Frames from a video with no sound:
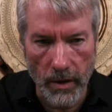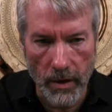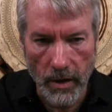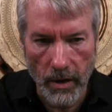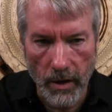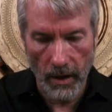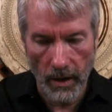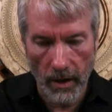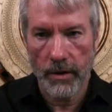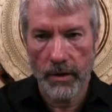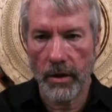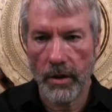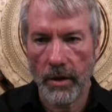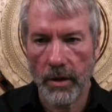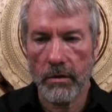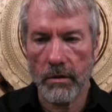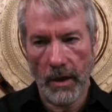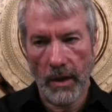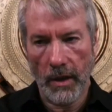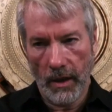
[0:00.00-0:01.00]
So
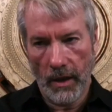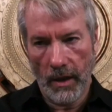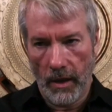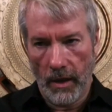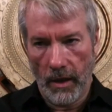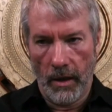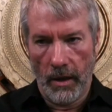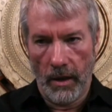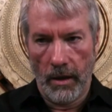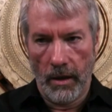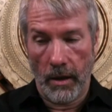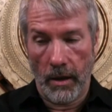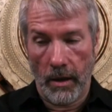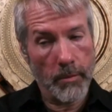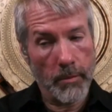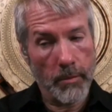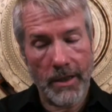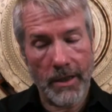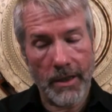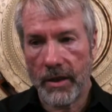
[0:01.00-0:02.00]
I'm going to
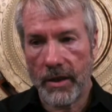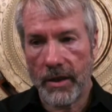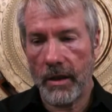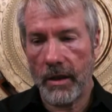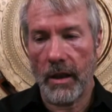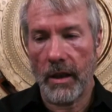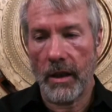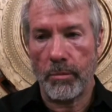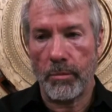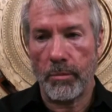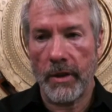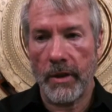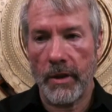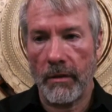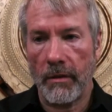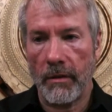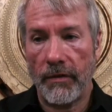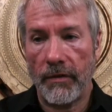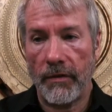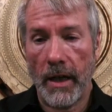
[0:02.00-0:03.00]
send that
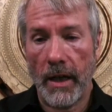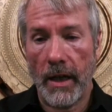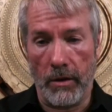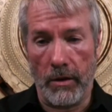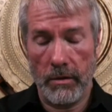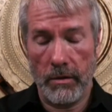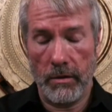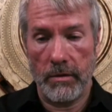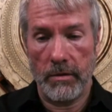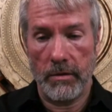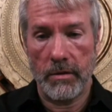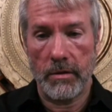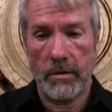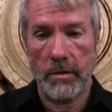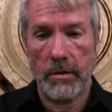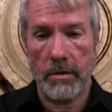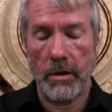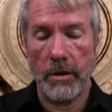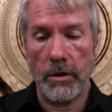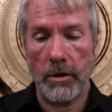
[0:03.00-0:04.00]
file
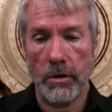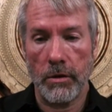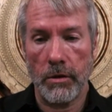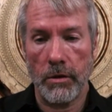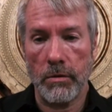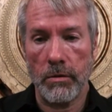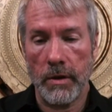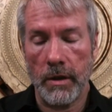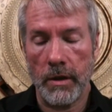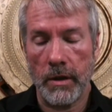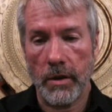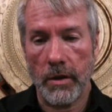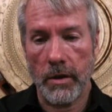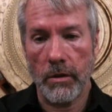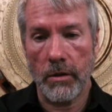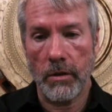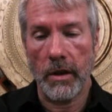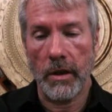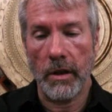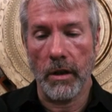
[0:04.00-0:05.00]
to you in
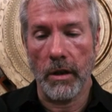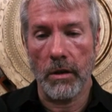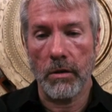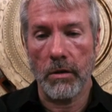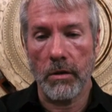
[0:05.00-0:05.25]
Tokyo.